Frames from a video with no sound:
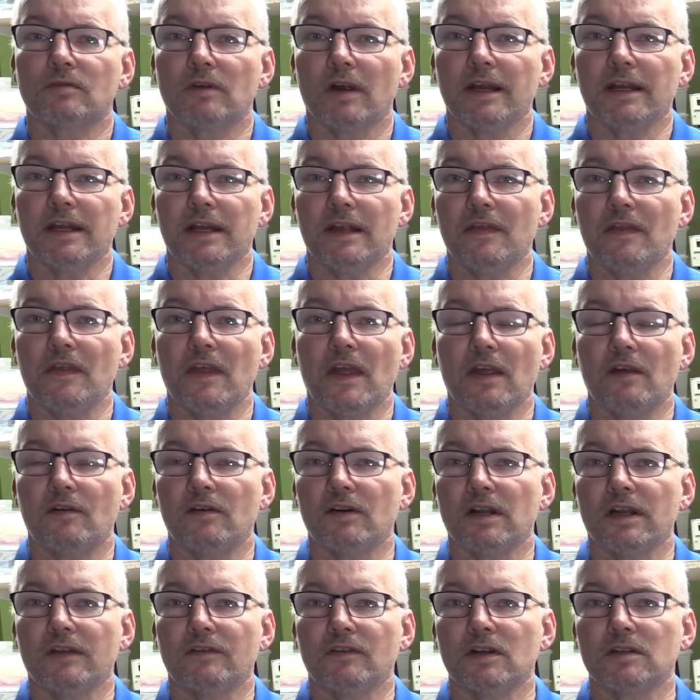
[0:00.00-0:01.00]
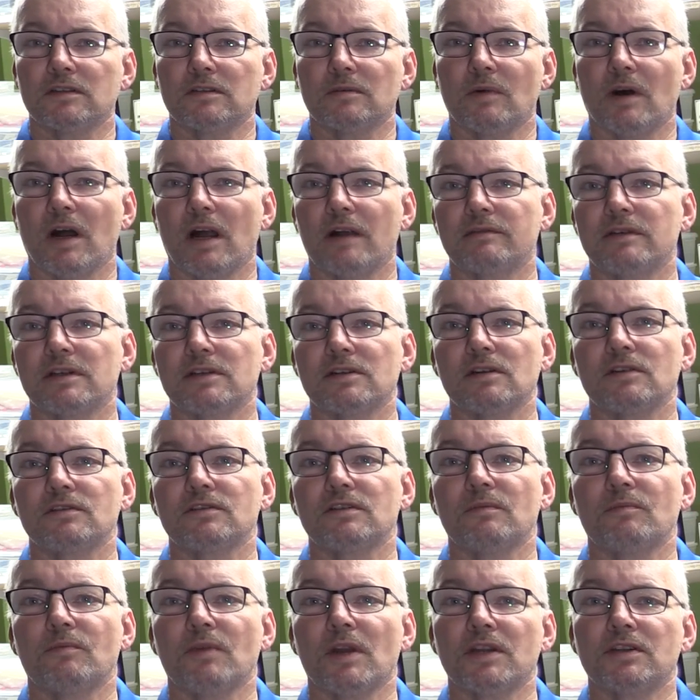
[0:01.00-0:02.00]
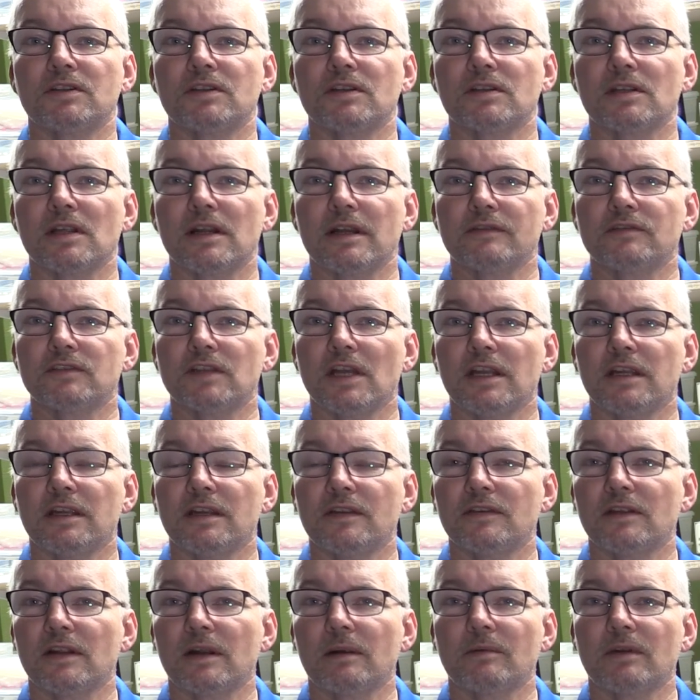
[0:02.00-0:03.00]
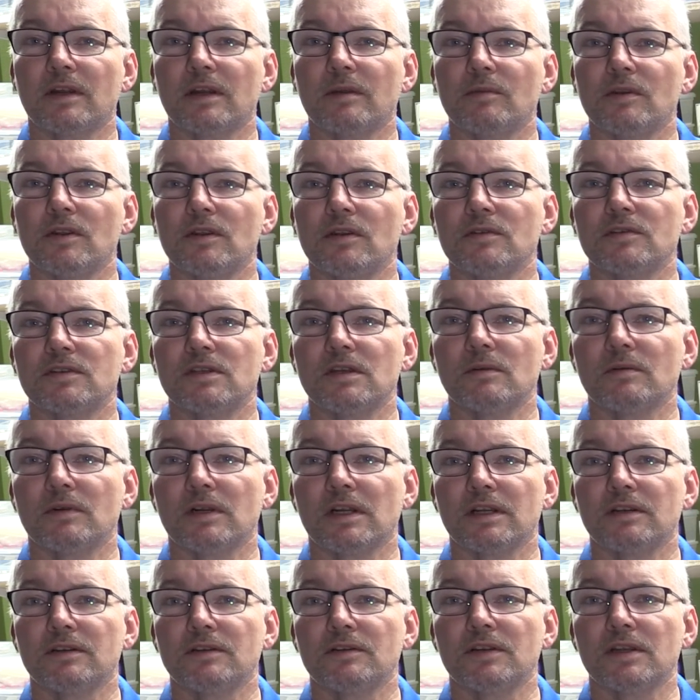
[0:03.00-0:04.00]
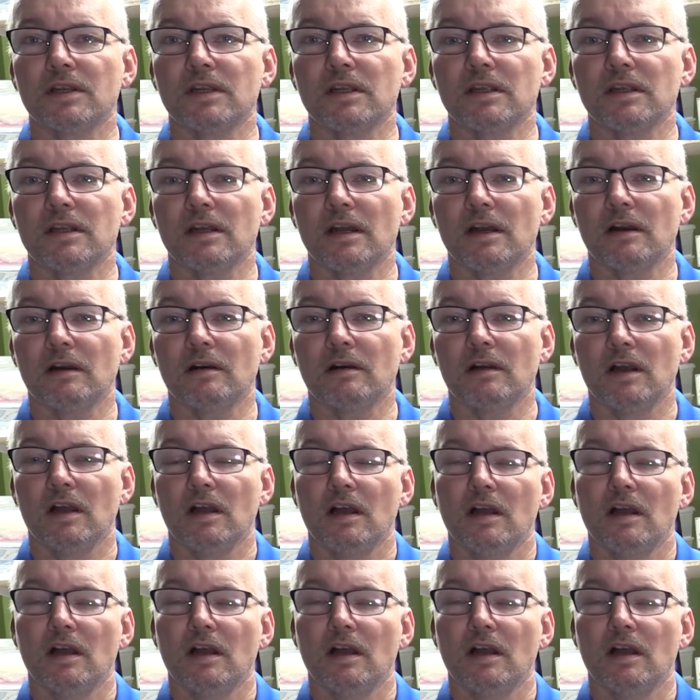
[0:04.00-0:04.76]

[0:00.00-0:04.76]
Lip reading: right in there, and I've got some high resolution pictures that I've taken that I'm going to be using when I do the